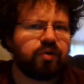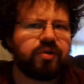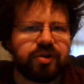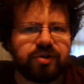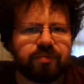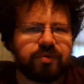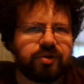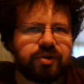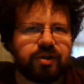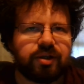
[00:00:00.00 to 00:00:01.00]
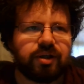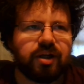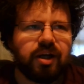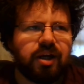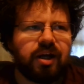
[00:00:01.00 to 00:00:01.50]
versions of this thing
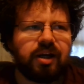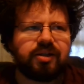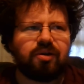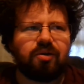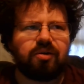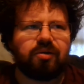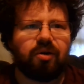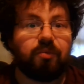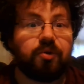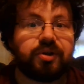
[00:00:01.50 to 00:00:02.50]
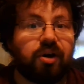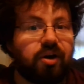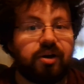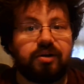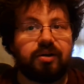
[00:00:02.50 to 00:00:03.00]
it's almost
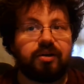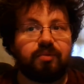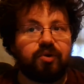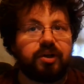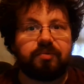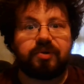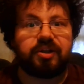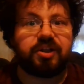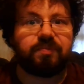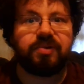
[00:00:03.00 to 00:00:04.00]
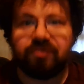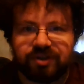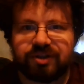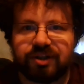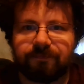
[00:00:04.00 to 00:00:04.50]
on the brink of
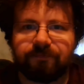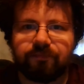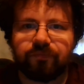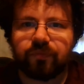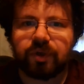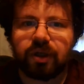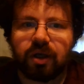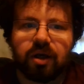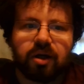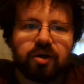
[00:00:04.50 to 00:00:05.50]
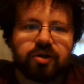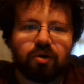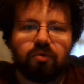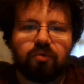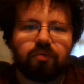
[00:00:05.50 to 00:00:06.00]
conspiracy
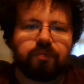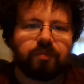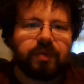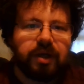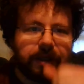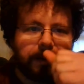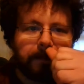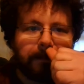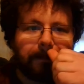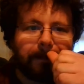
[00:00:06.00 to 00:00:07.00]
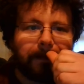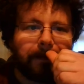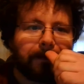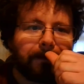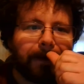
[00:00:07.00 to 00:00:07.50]
so for me
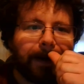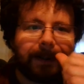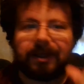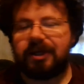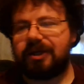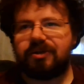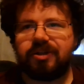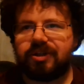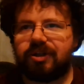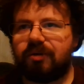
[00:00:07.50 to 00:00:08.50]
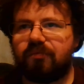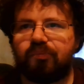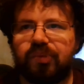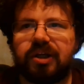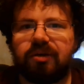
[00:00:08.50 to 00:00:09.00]
rat kings
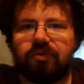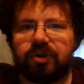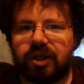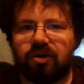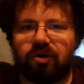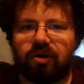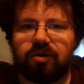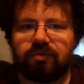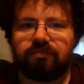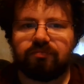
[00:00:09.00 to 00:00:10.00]
being what they are